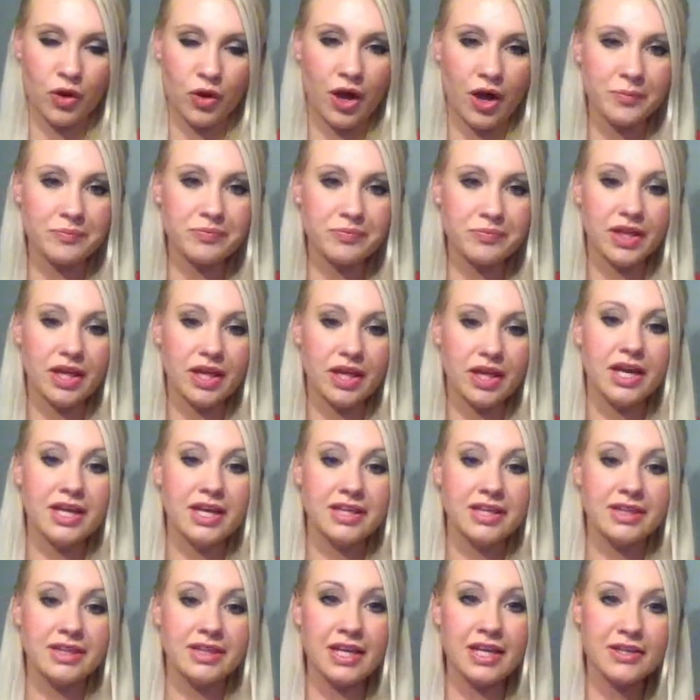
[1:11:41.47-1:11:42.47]
Well,
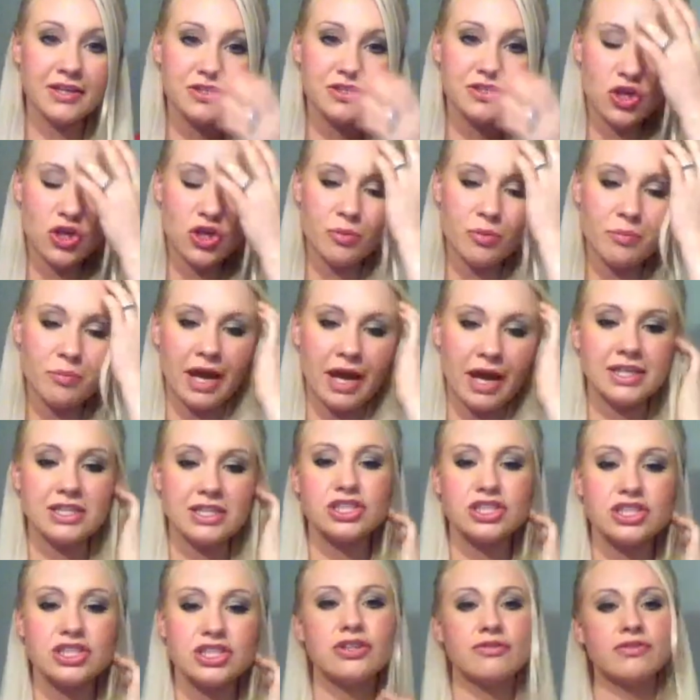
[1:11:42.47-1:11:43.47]
thank you so
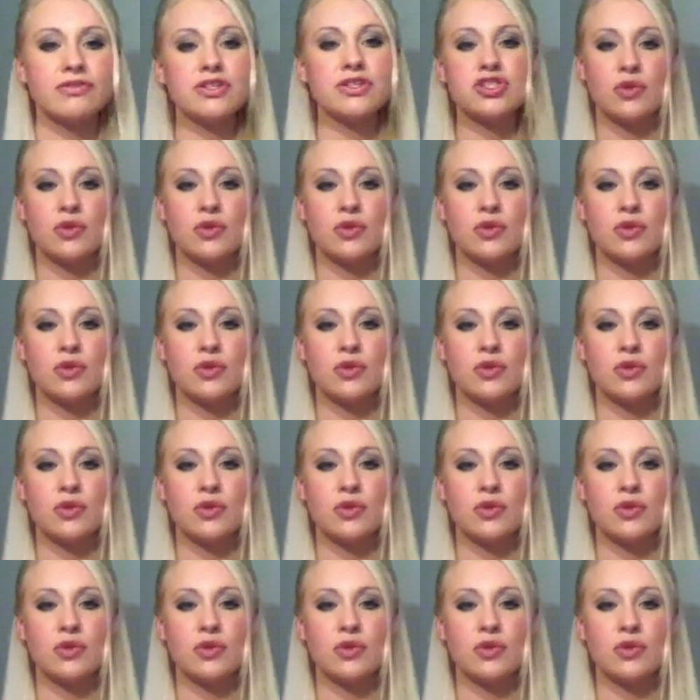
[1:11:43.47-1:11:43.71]
much for